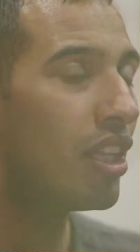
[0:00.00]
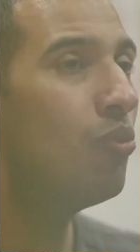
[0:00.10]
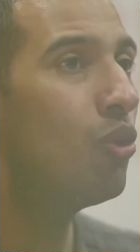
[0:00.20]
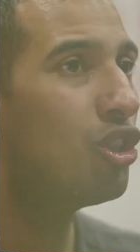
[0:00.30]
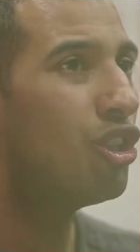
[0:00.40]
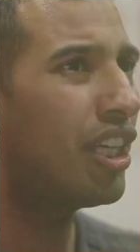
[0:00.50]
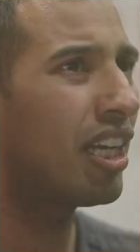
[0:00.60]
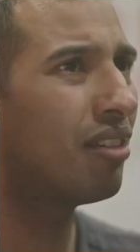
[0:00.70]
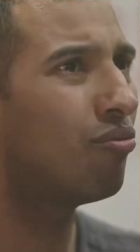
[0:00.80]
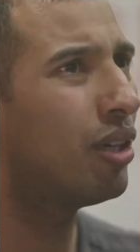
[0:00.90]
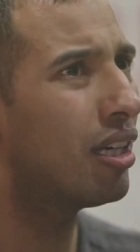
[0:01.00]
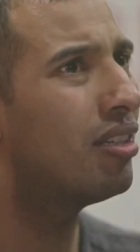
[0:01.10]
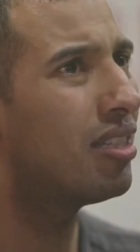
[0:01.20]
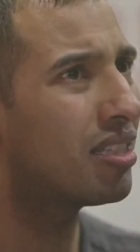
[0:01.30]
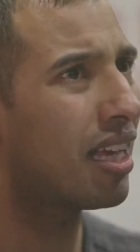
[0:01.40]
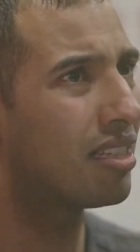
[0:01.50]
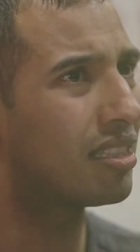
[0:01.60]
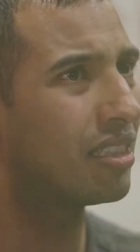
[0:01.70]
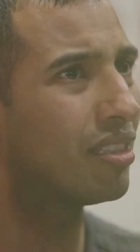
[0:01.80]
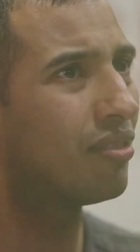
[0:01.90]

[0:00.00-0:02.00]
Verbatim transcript: in which you get a real understanding